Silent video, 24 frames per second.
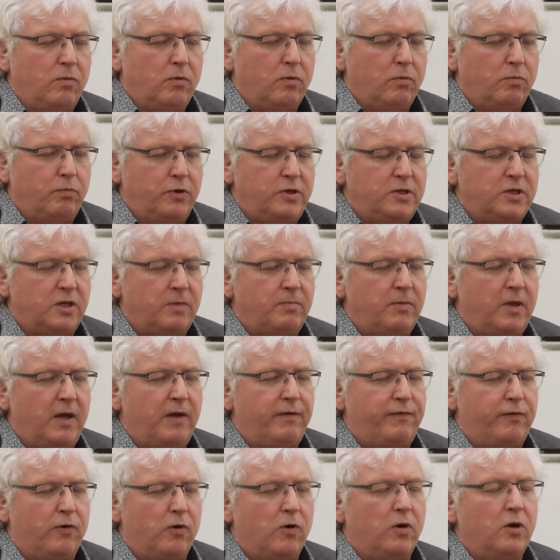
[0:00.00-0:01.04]
Buddhism,
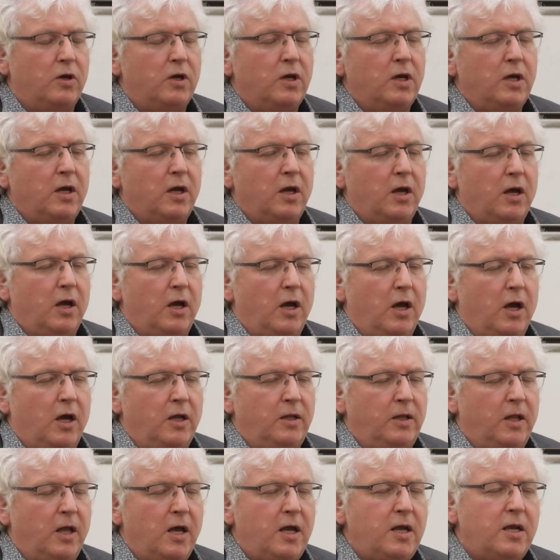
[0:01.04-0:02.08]
therefore,
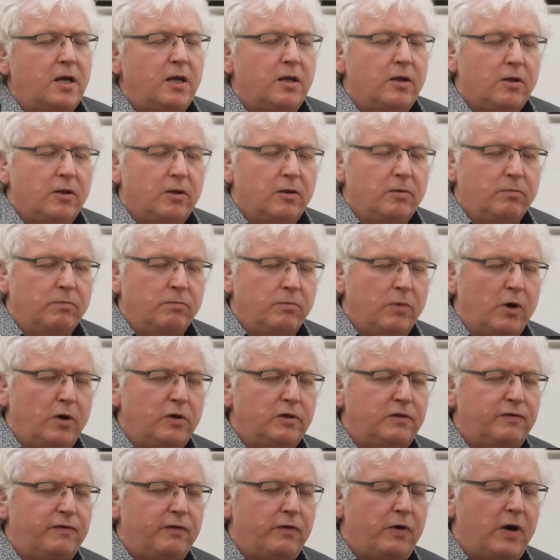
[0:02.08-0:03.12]
unlike
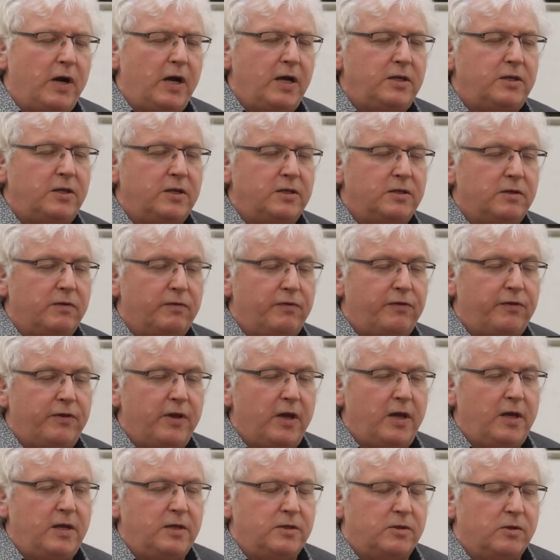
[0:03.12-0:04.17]
most varieties of
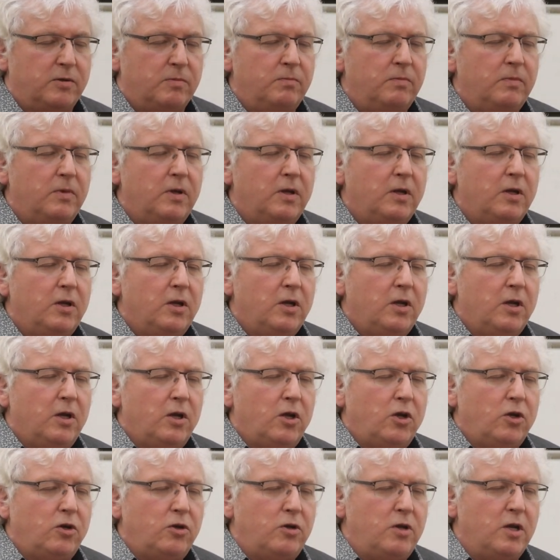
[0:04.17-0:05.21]
theism,
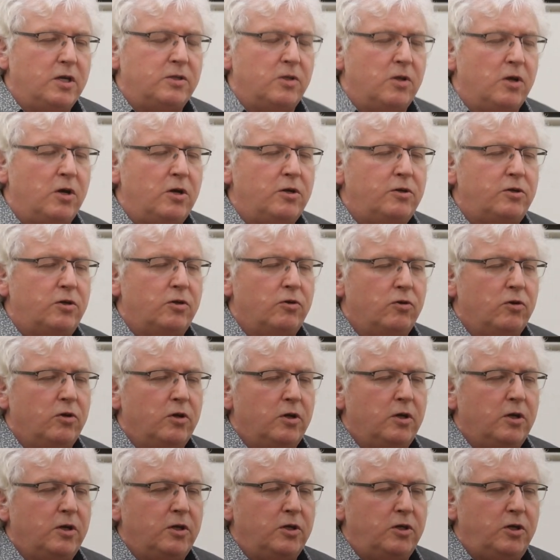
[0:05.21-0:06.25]
does not
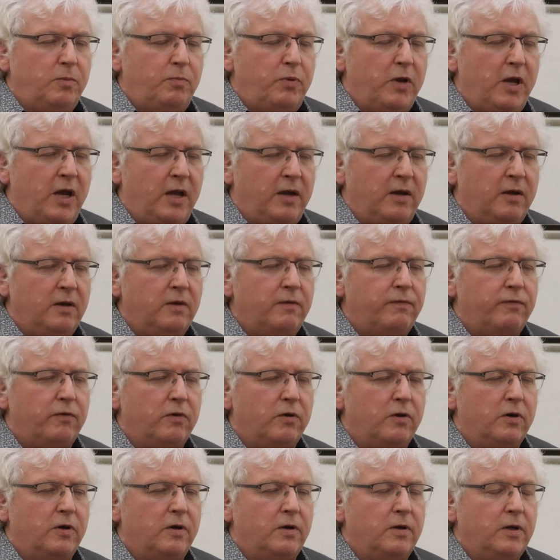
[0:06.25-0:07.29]
depend
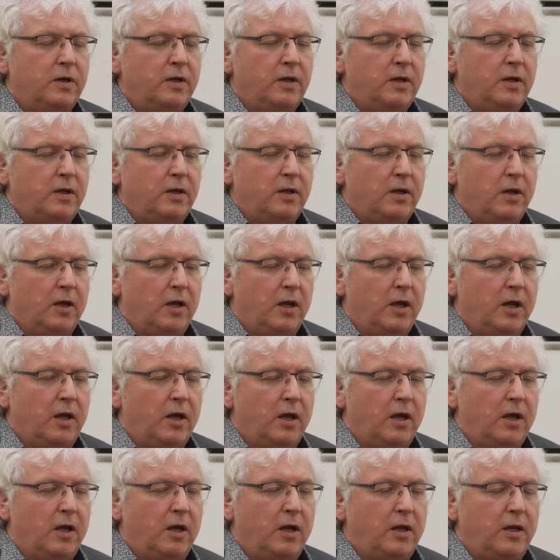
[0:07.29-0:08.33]
for
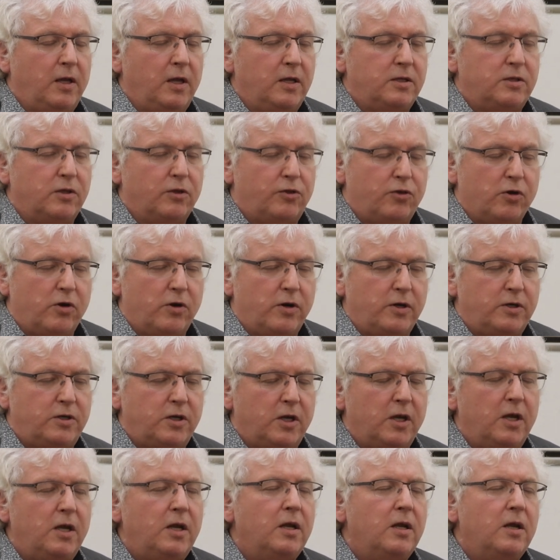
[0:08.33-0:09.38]
uh, its
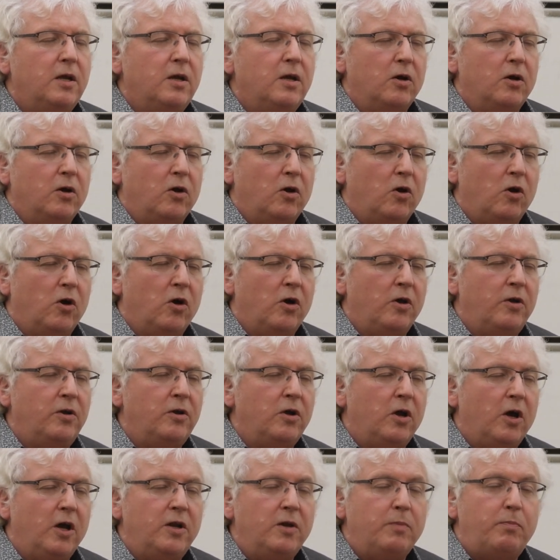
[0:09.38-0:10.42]
authority
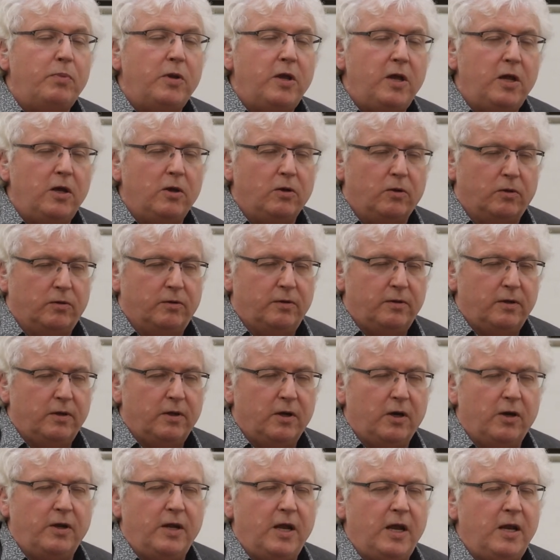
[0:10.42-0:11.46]
on an appeal,
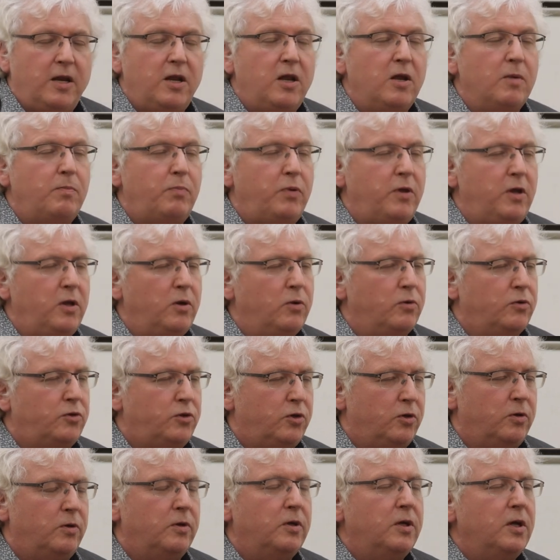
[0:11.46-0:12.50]
on any appeal
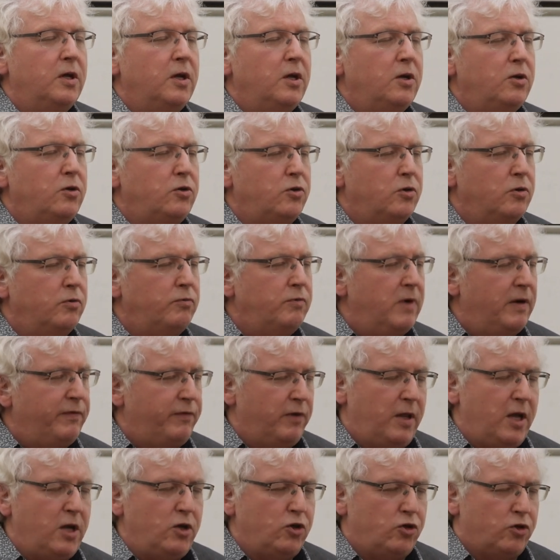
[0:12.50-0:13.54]
to, to
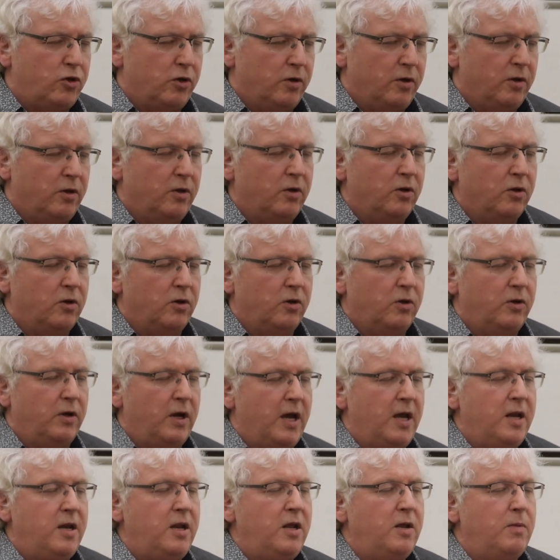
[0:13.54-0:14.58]
revelation or
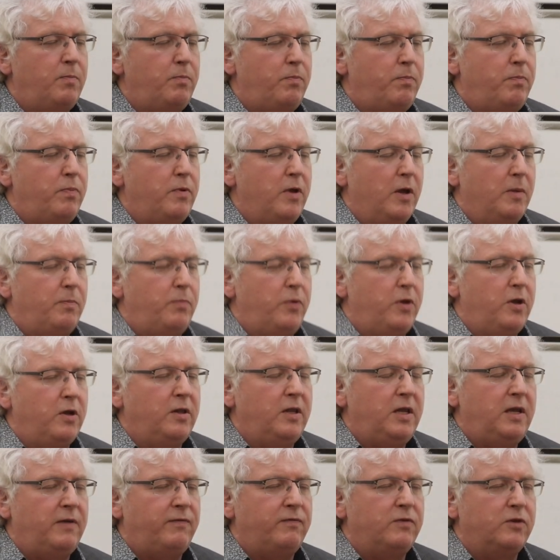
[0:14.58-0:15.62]
any appeal
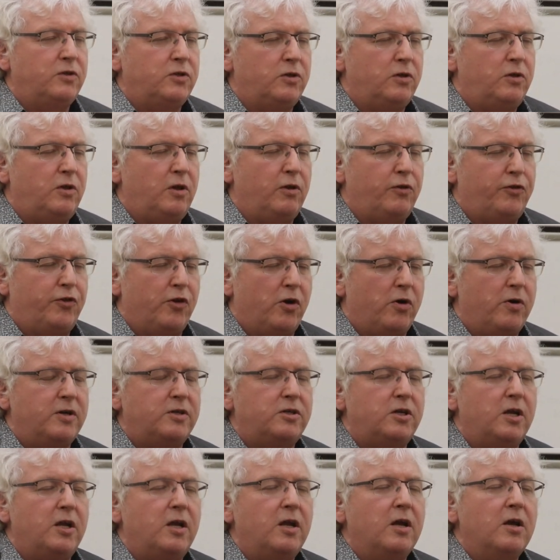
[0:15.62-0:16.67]
even to the
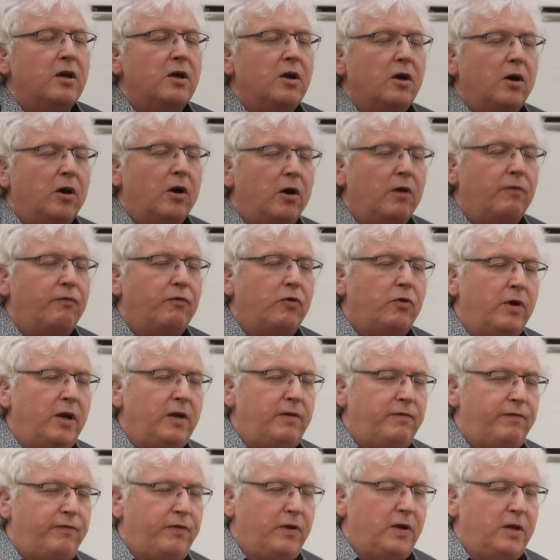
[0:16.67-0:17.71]
authority of
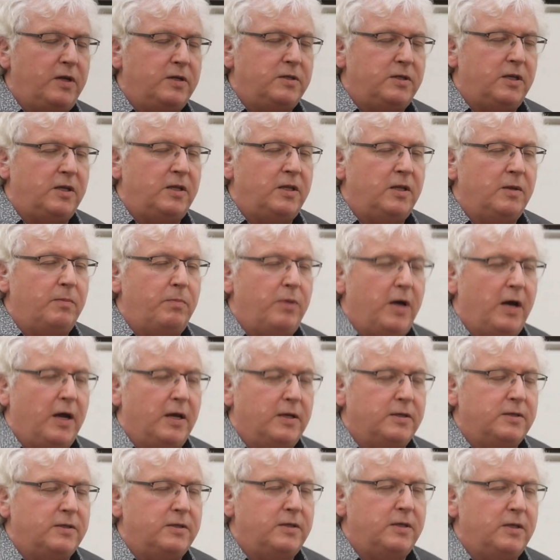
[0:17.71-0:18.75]
great figures in the
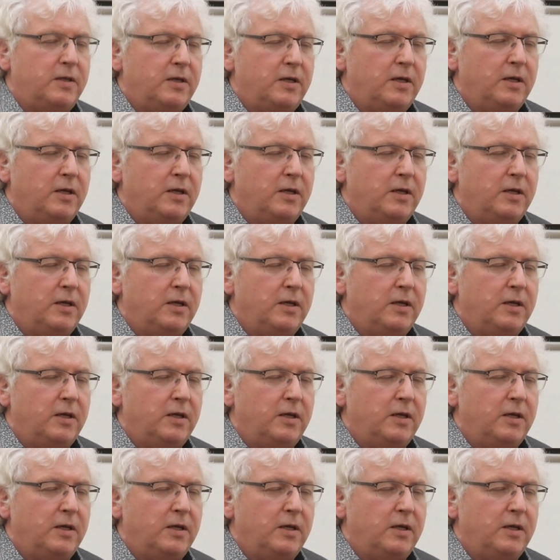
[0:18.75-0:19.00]
past.